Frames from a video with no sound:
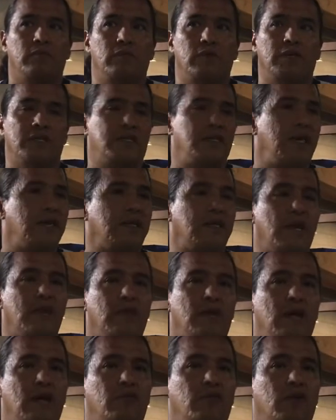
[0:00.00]
it's like
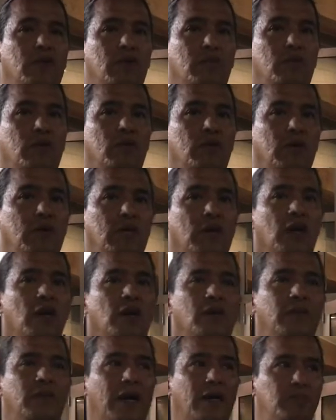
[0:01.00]
that in every community.
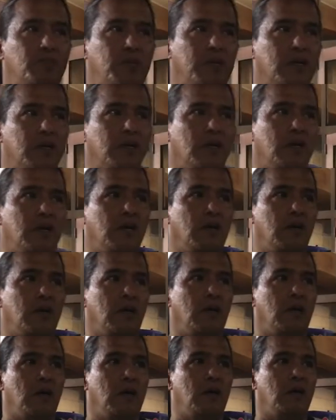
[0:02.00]
Not because
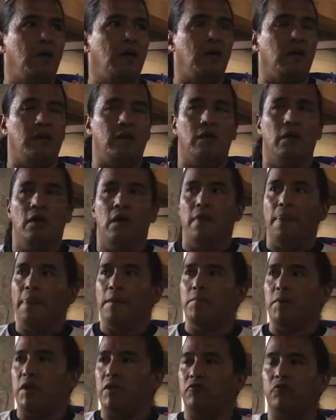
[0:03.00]

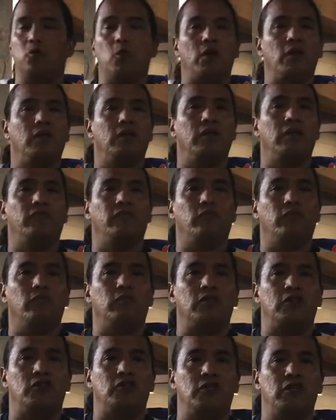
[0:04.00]
but if you wanted to live
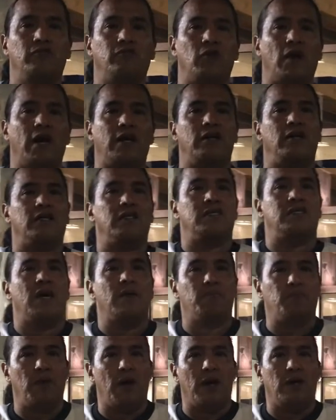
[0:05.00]
with the chief, you had to
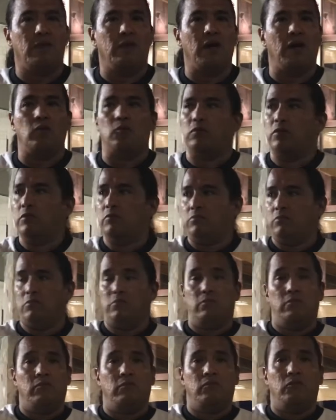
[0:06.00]
accept that
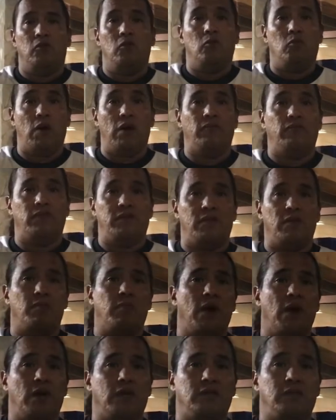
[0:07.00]
your wife is the
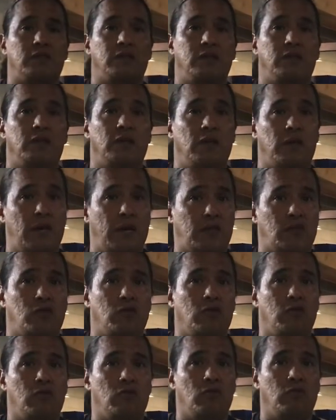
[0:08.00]
boss, and that's
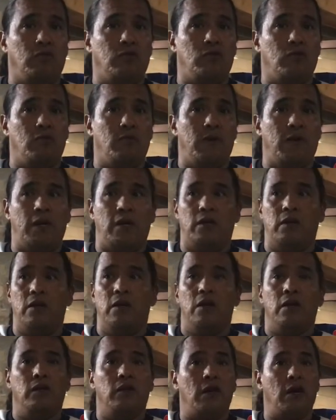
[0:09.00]
her domain.
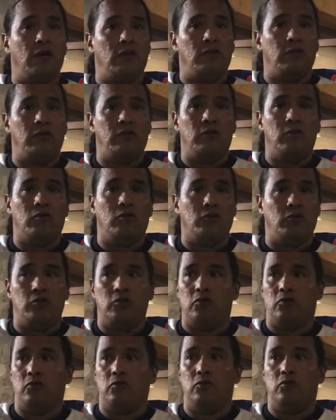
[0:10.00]
That
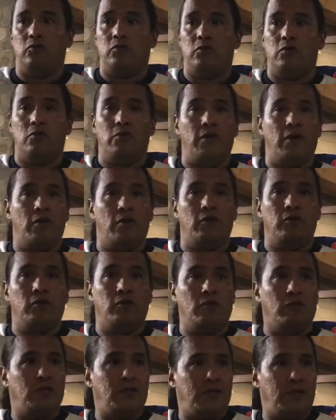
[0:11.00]
you're there,
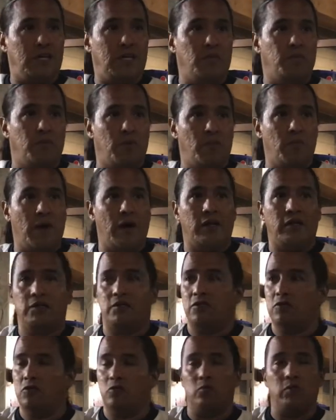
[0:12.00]
to keep your
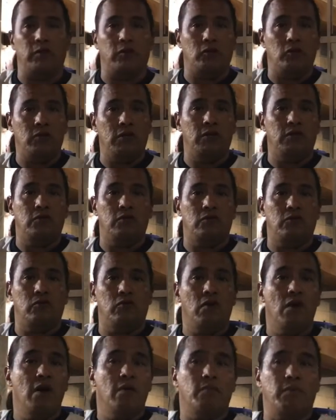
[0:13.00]
balance and do what you need to
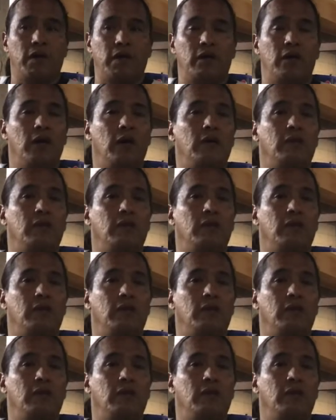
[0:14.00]
do. But